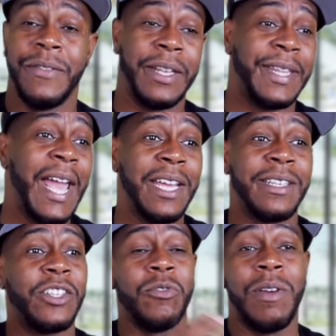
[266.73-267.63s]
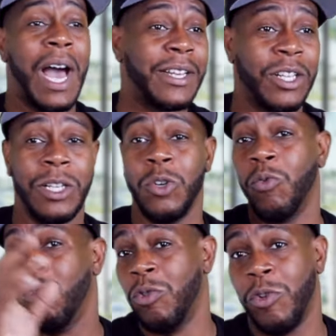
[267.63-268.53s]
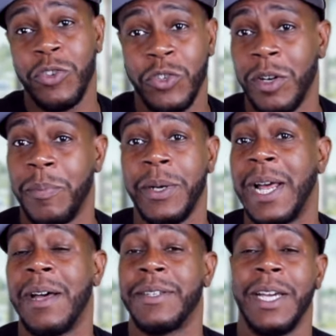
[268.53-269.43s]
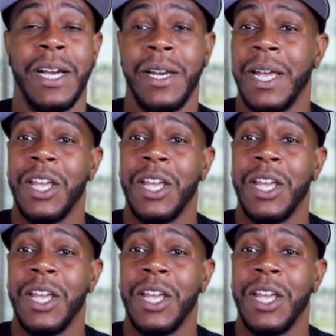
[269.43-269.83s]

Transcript: the things that you got, the little rules you don't put out there,